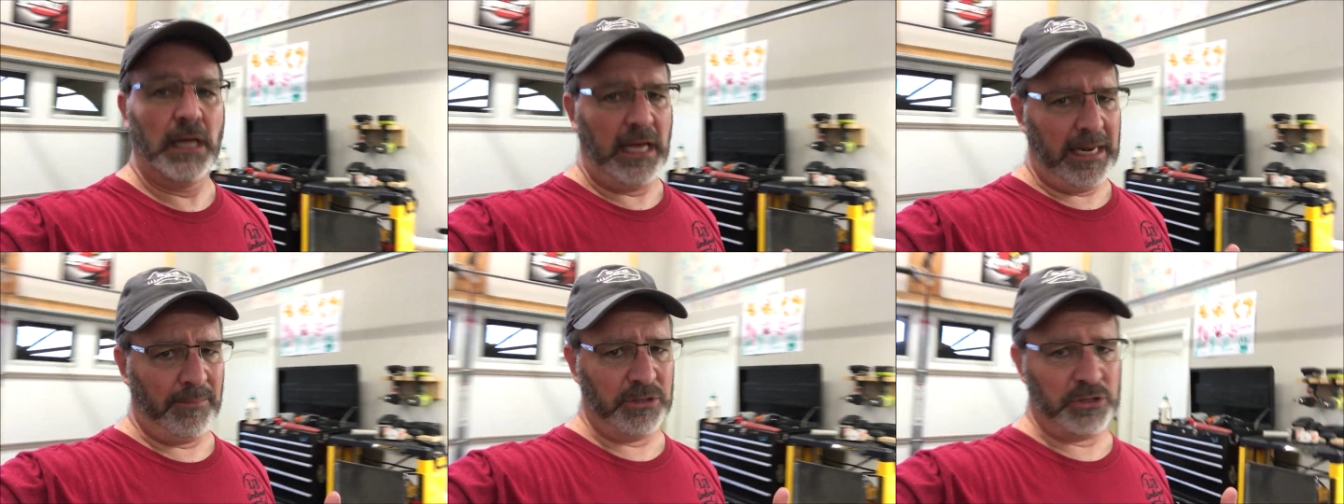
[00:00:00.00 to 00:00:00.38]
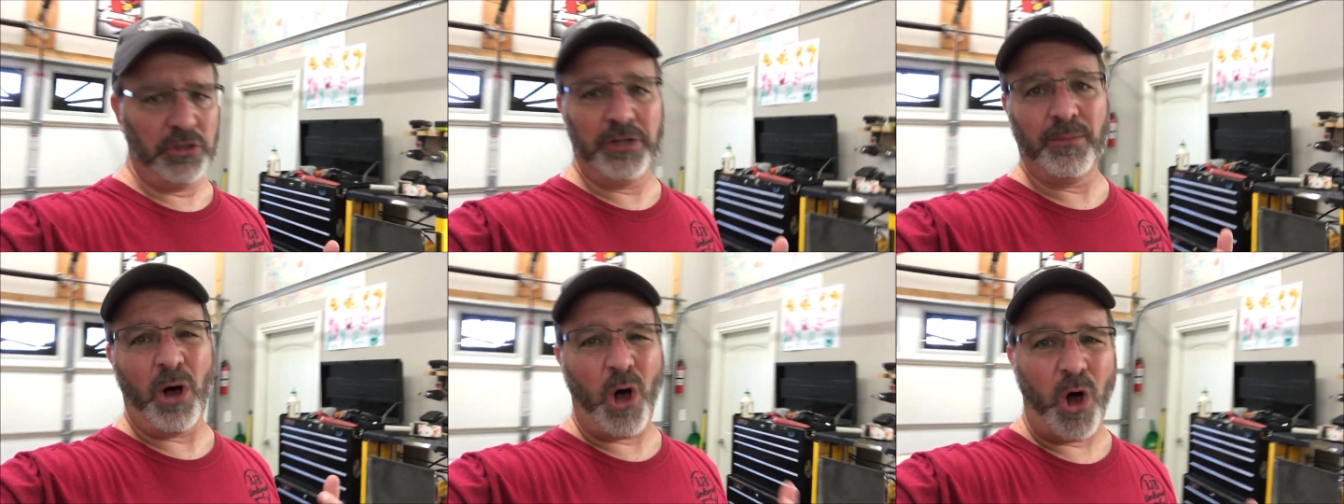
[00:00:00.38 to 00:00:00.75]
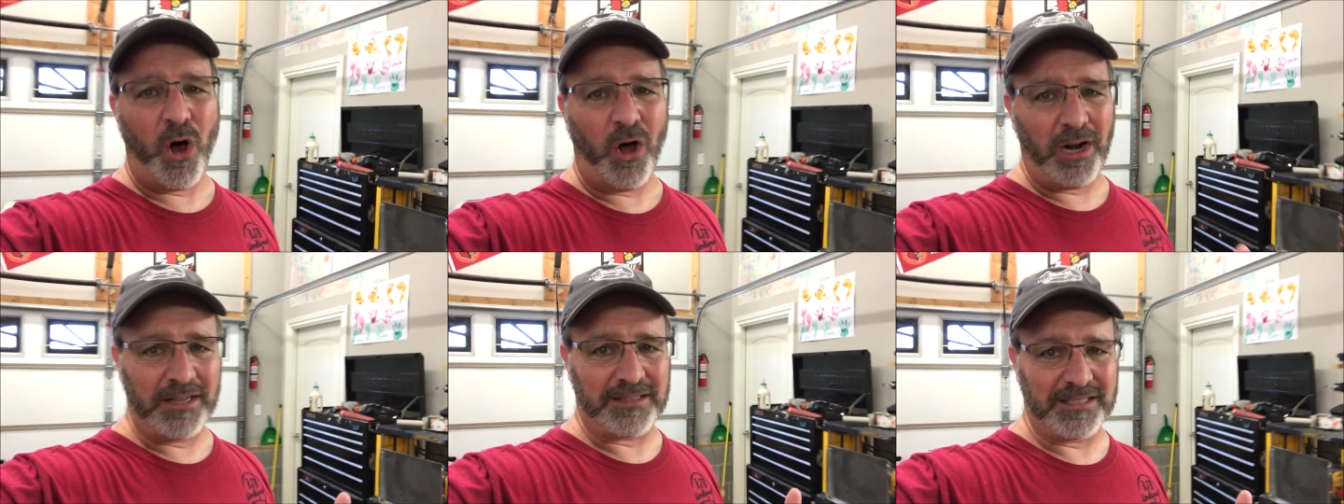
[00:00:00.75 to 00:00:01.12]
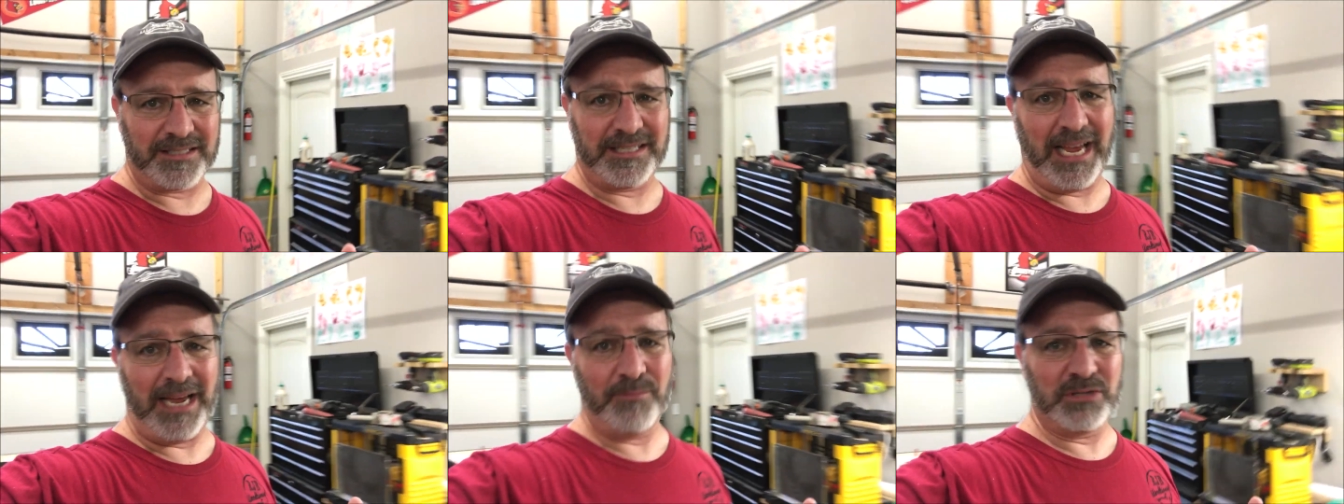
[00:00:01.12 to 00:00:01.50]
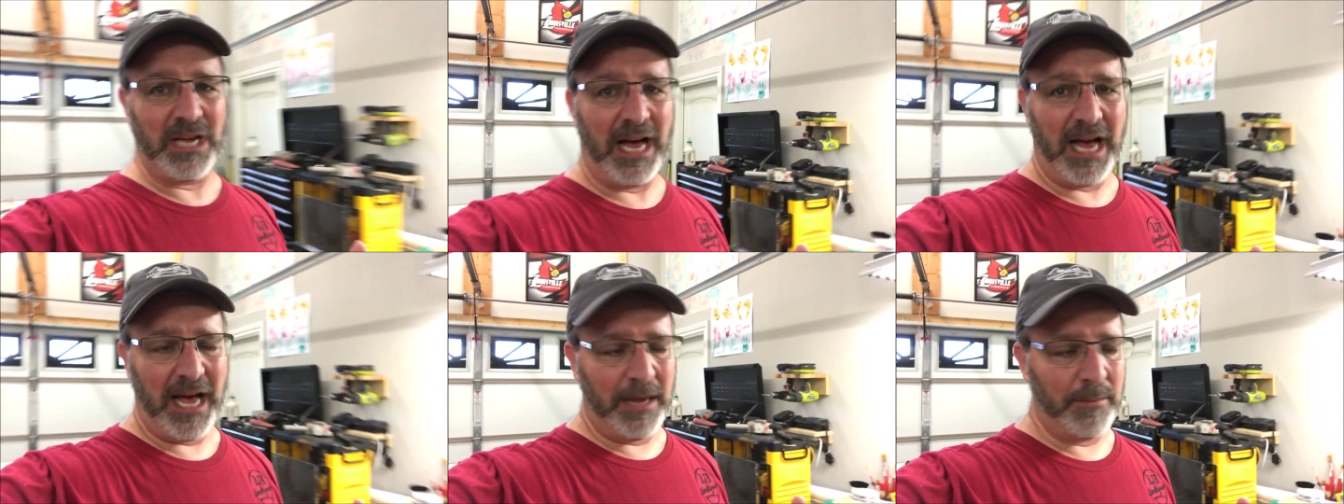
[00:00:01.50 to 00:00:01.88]
and I'm going to do them all at the same
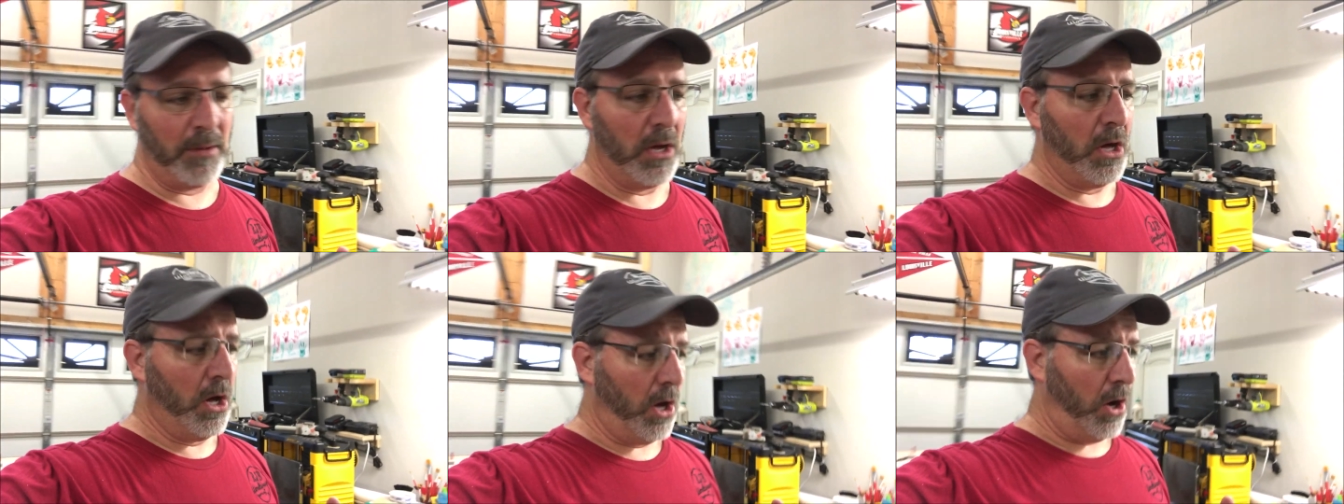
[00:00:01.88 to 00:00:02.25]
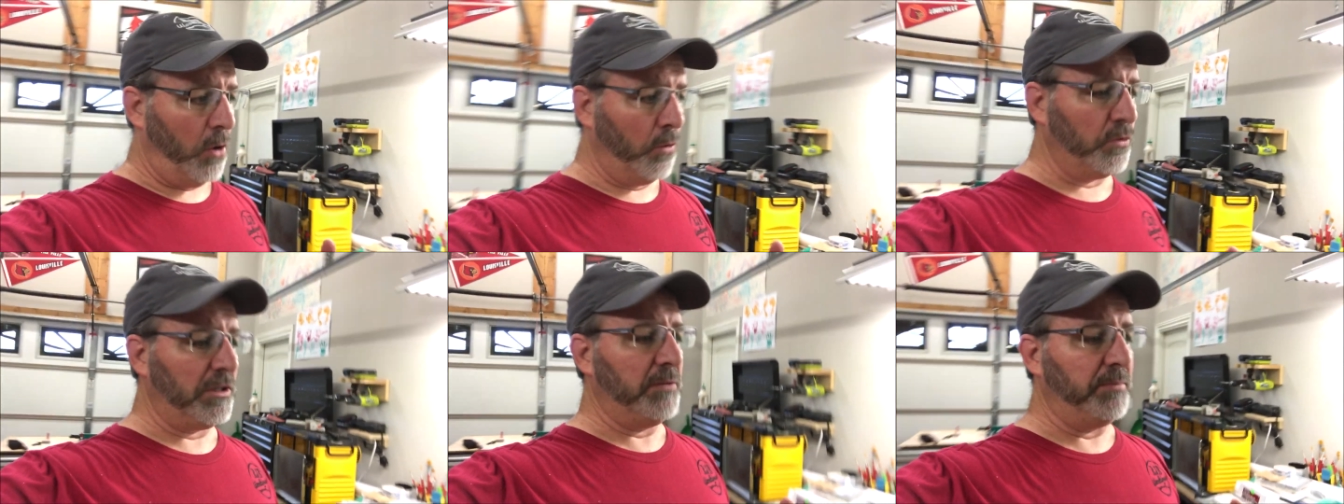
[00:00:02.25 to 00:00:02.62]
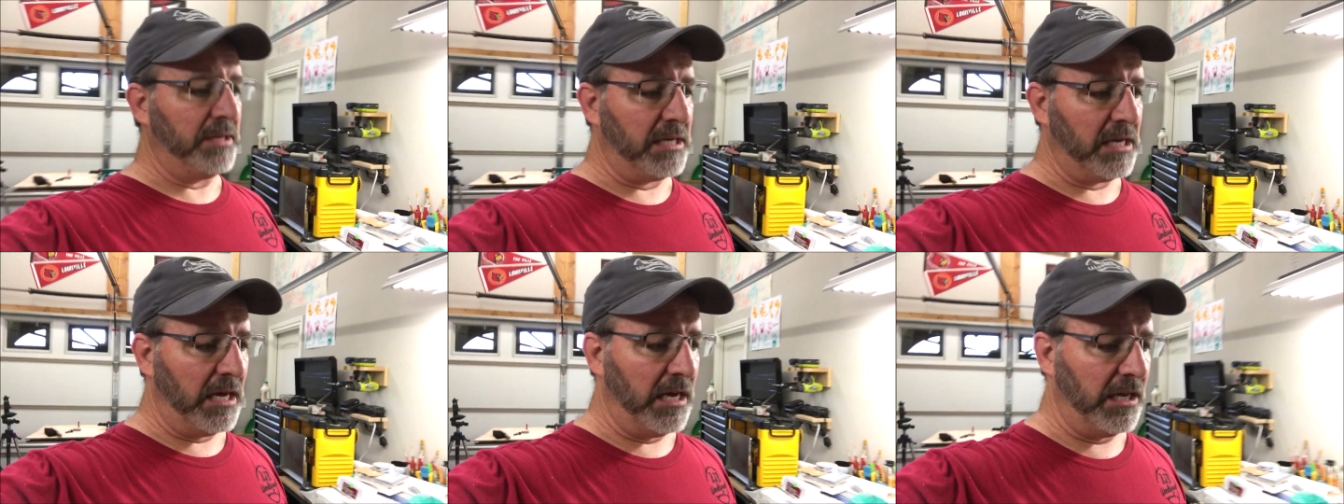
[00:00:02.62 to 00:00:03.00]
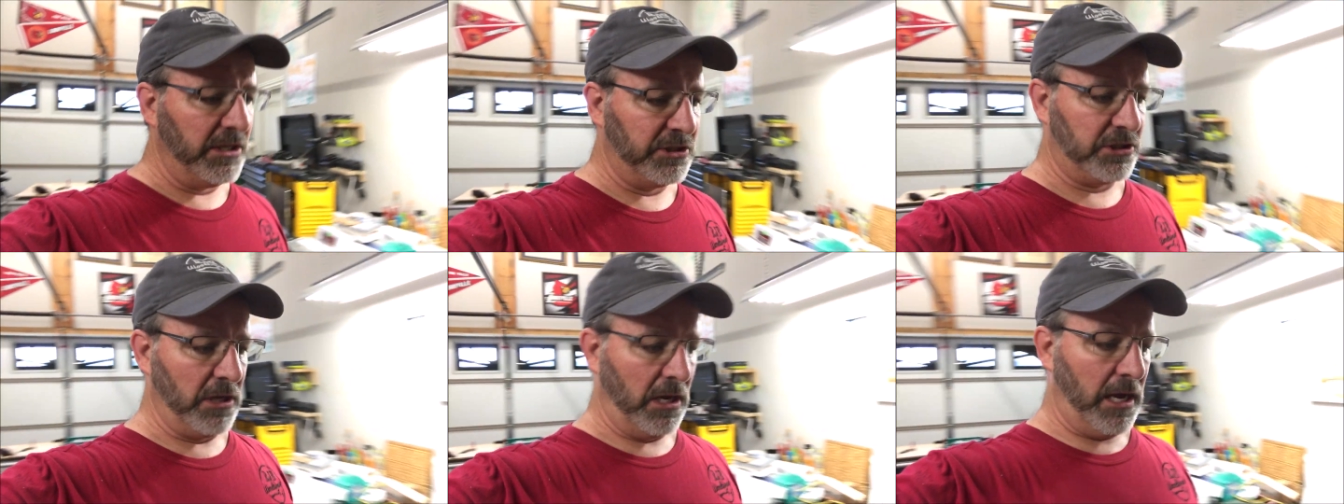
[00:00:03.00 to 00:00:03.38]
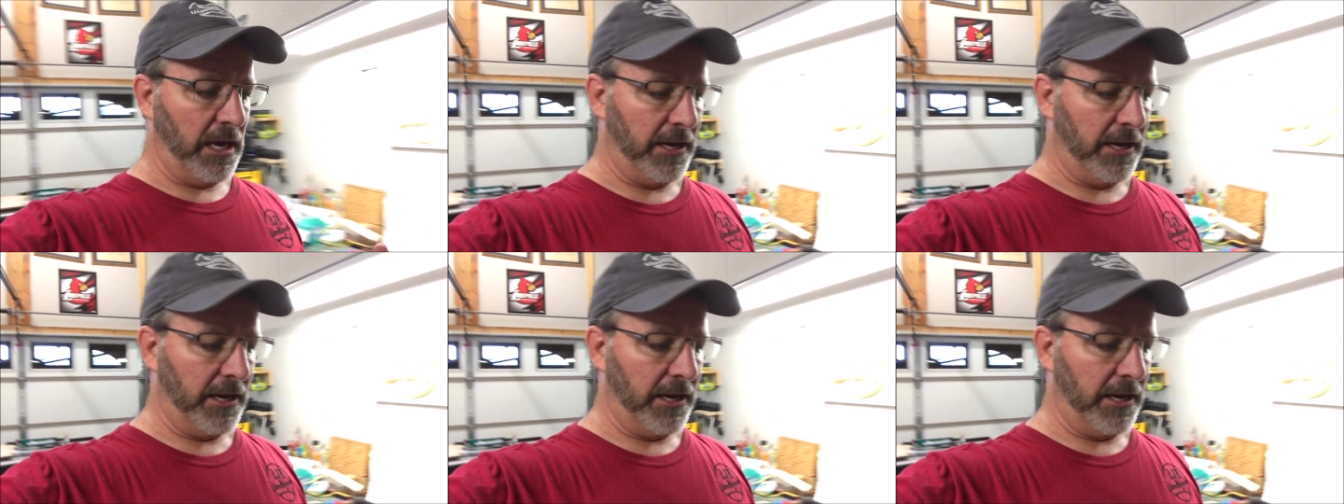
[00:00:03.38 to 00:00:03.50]
time, only because